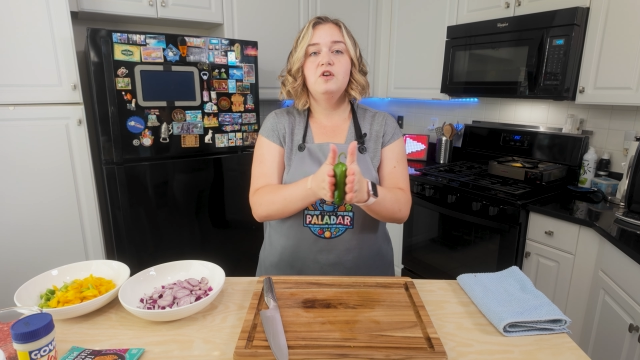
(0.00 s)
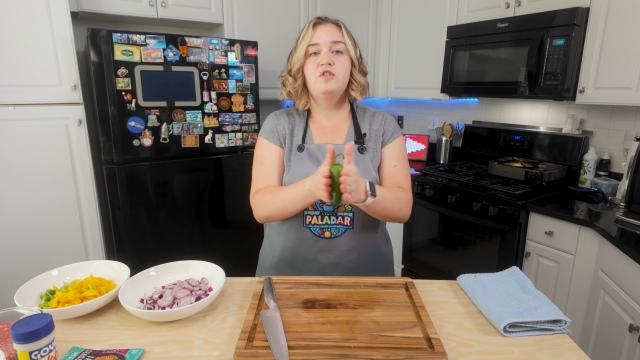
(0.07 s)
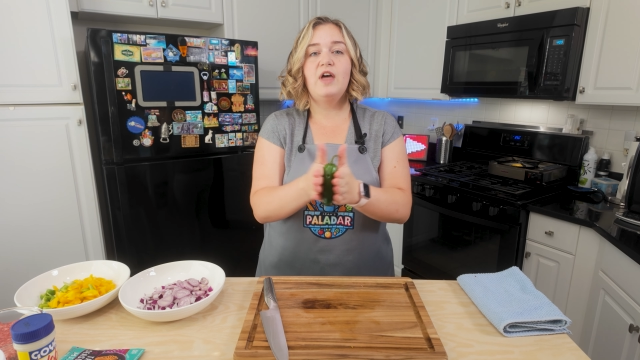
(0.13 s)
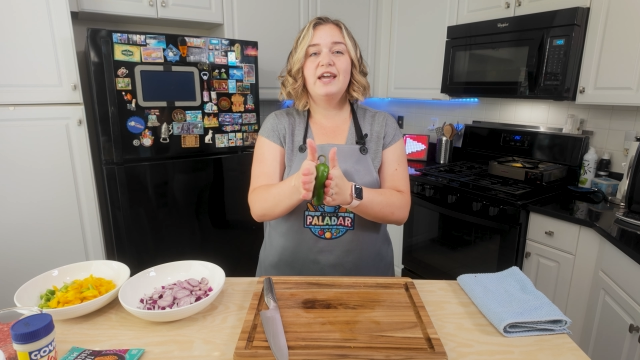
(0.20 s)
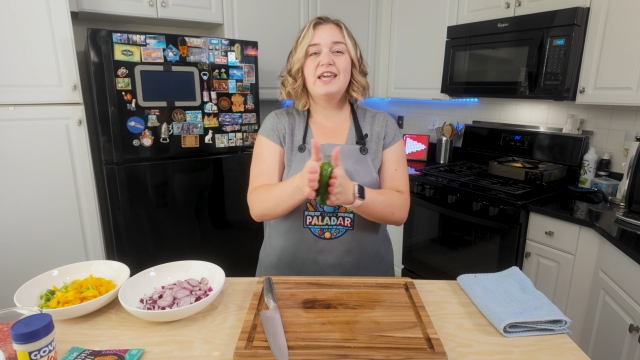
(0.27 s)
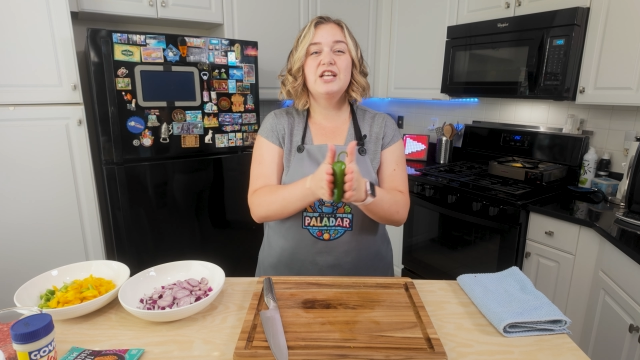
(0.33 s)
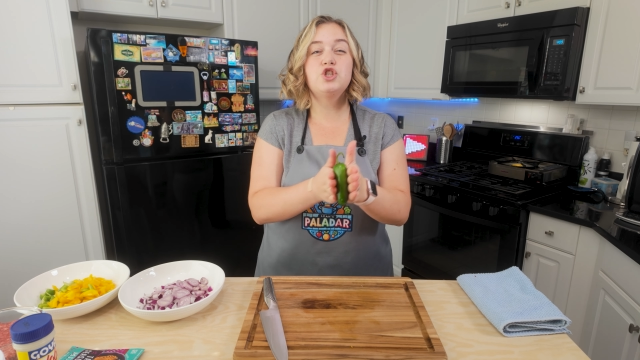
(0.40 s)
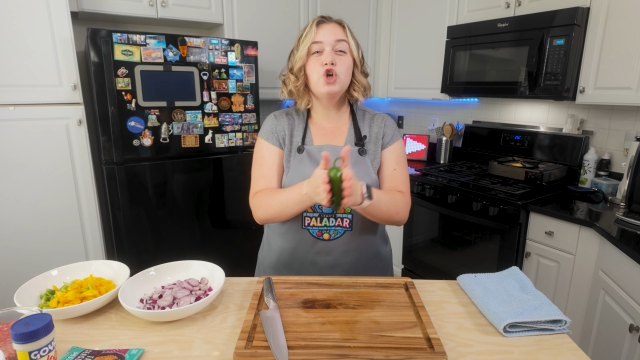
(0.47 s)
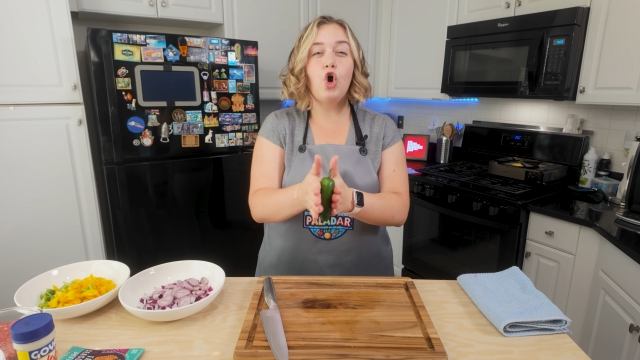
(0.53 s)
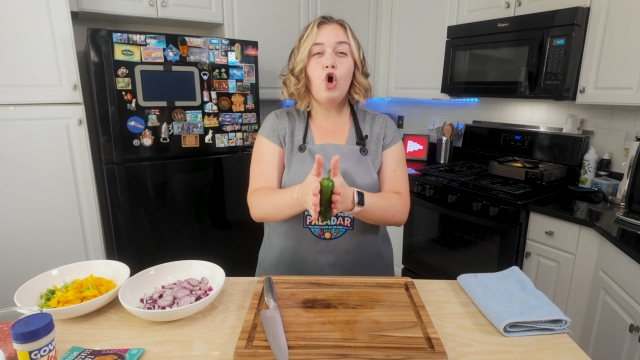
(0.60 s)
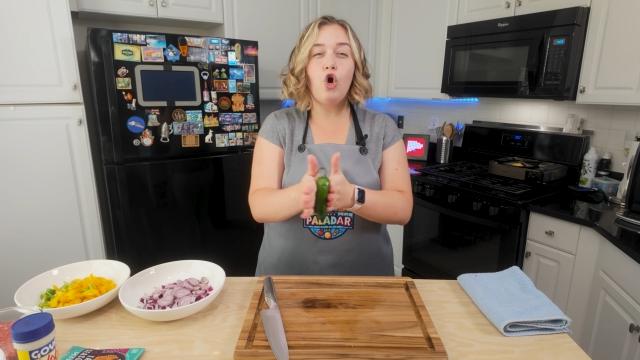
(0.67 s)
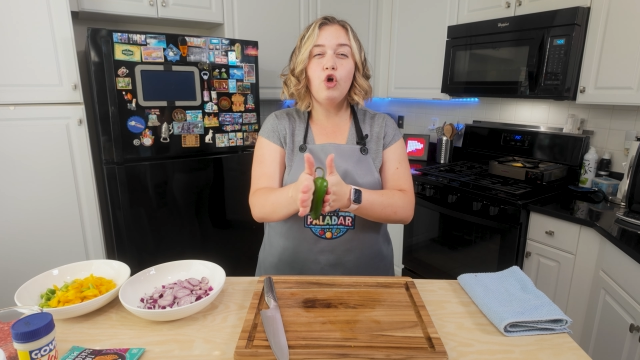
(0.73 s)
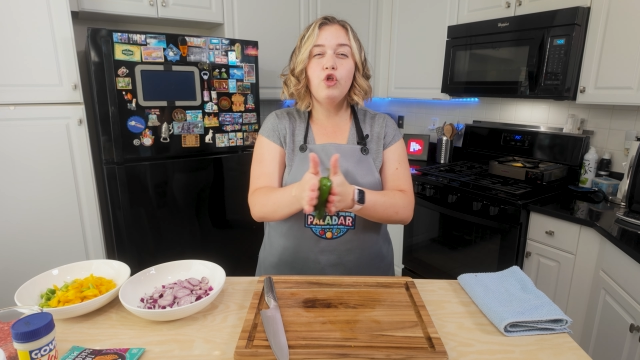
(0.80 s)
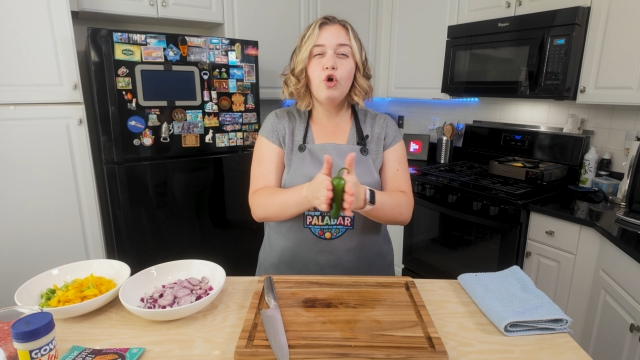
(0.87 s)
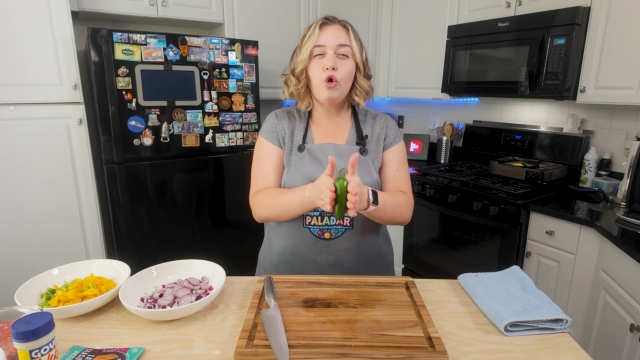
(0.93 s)
That gets
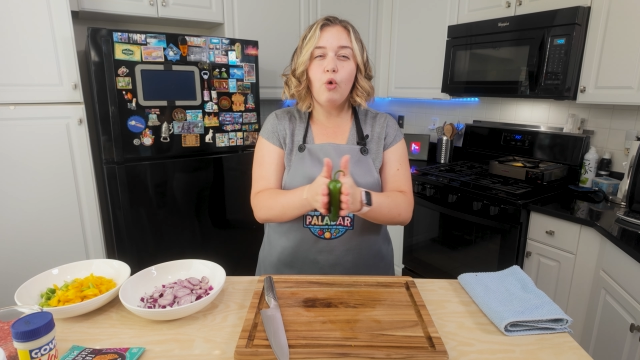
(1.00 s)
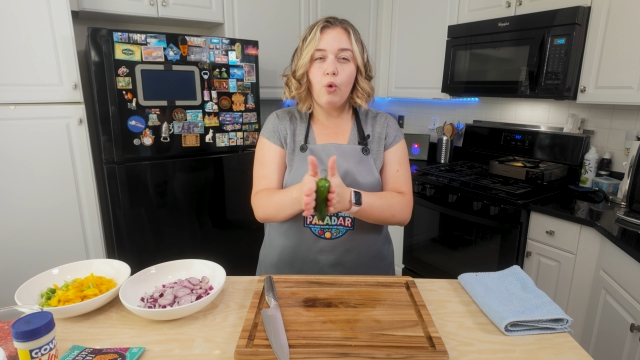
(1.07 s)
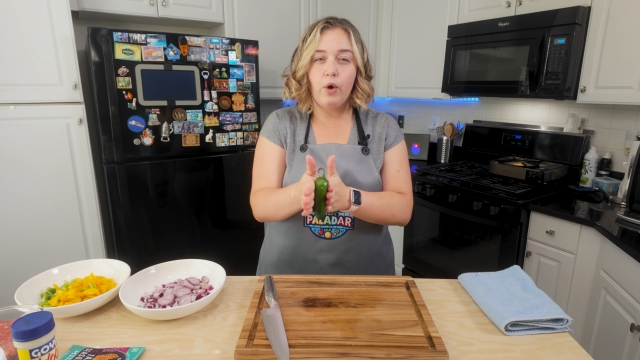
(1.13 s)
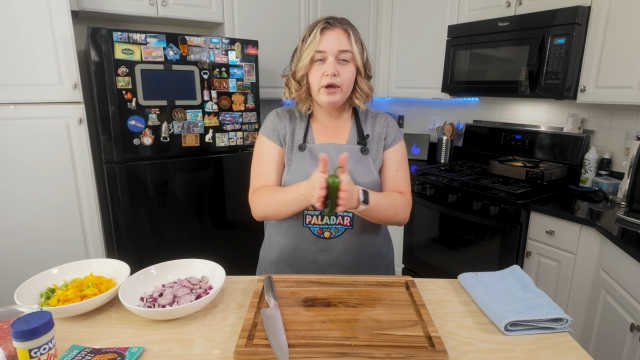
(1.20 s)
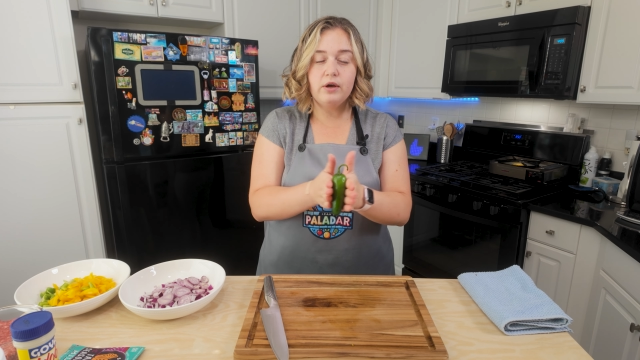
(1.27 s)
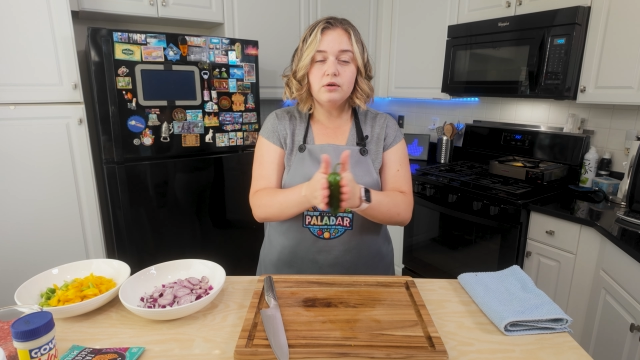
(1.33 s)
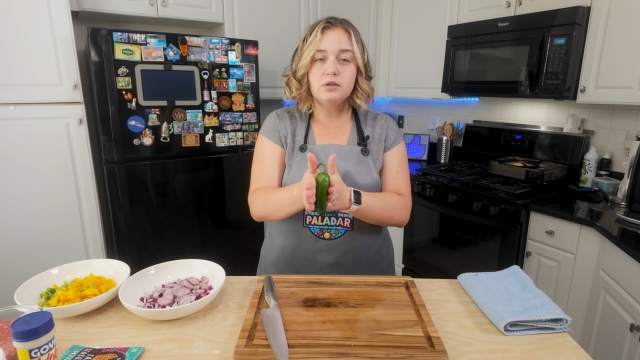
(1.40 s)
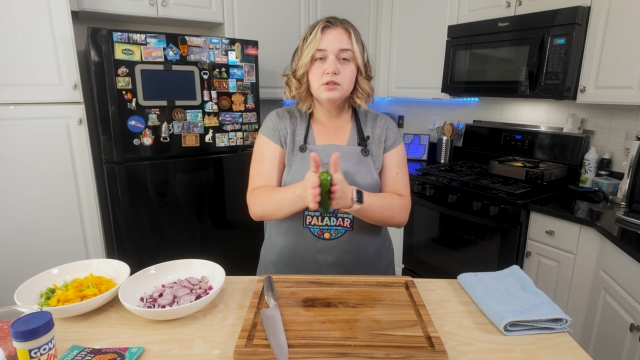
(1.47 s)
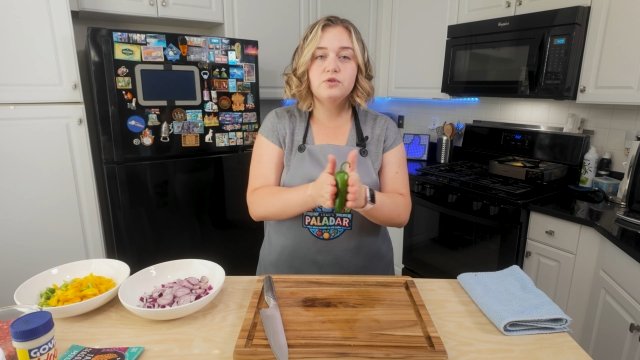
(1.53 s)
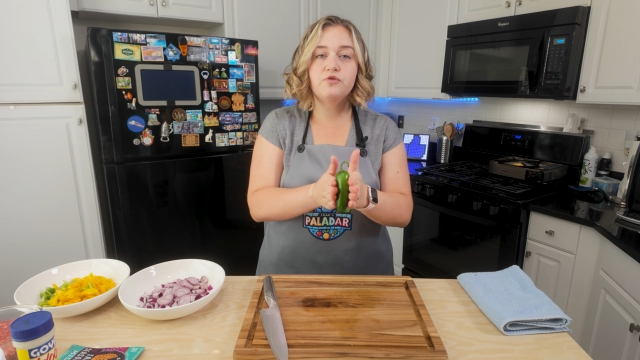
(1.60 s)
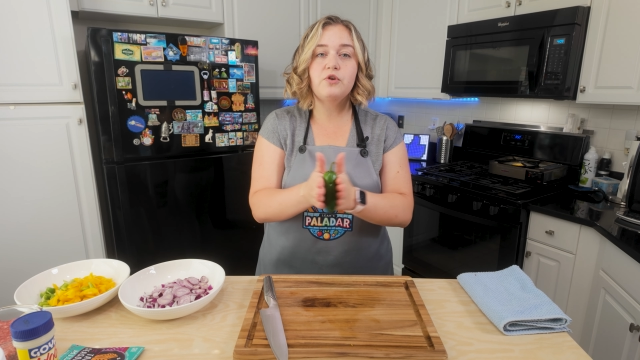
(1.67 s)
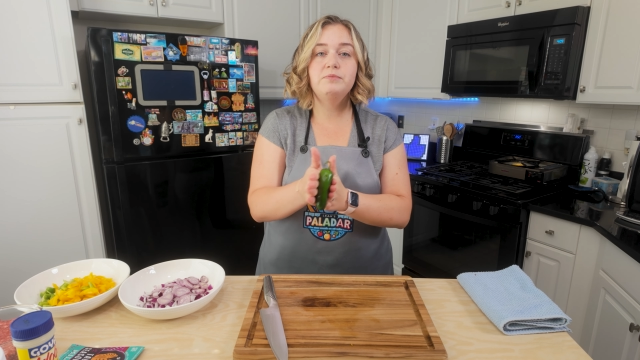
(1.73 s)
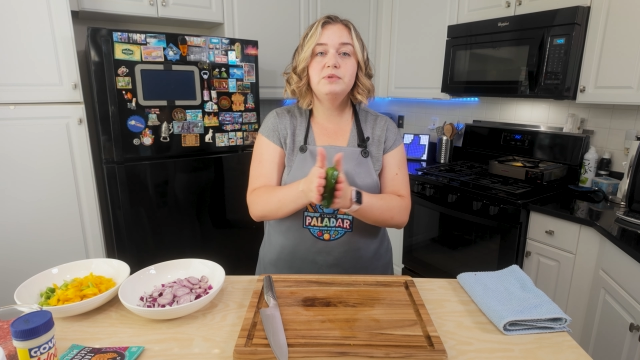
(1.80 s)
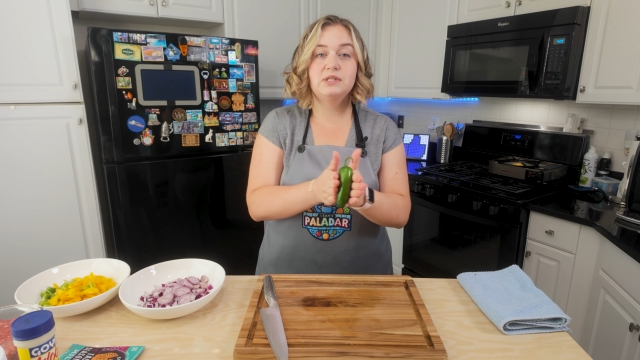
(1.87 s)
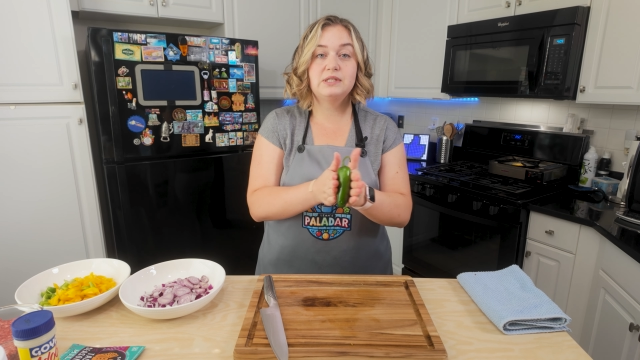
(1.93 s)
all the oils
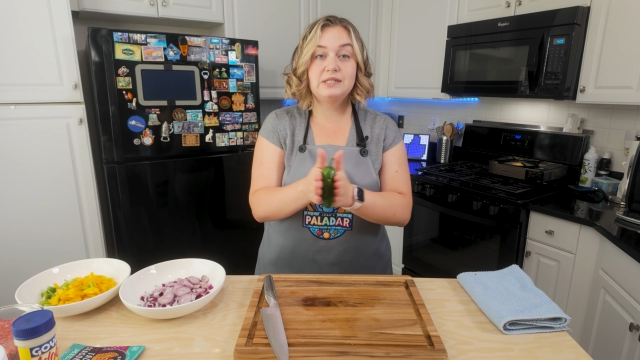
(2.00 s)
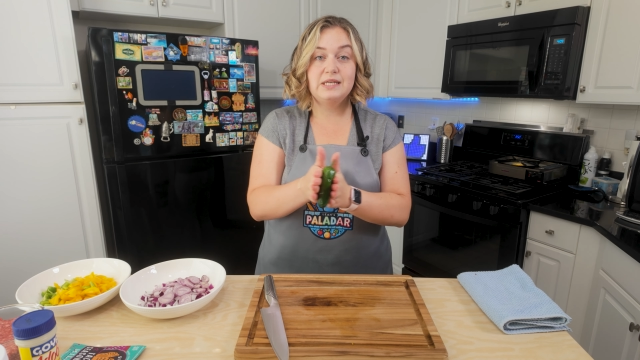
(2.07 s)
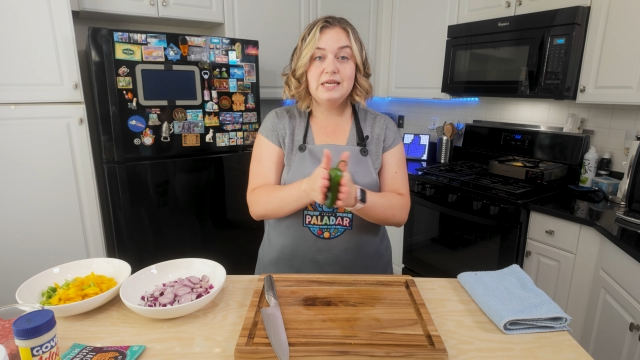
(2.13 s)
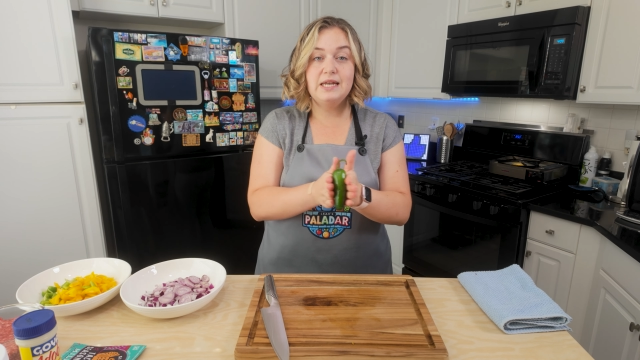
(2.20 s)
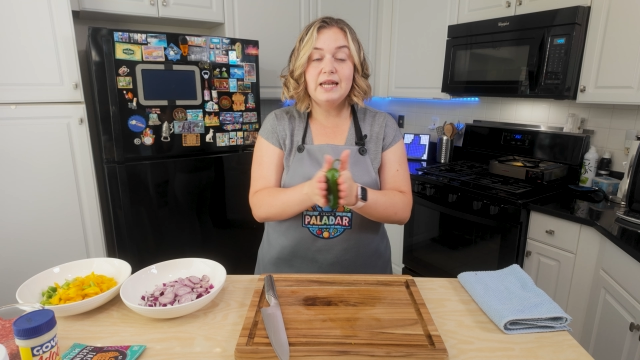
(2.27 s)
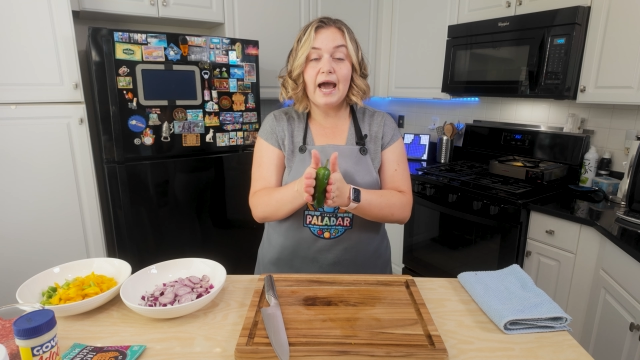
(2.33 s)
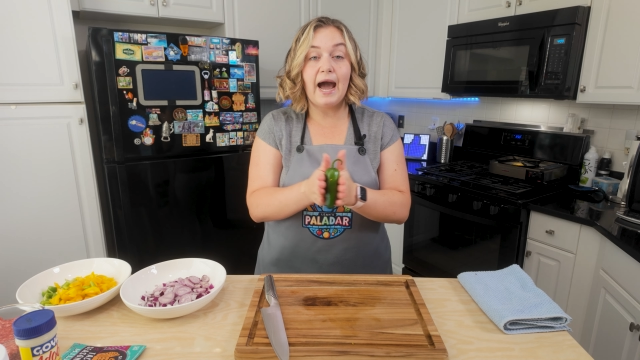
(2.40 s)
from the seed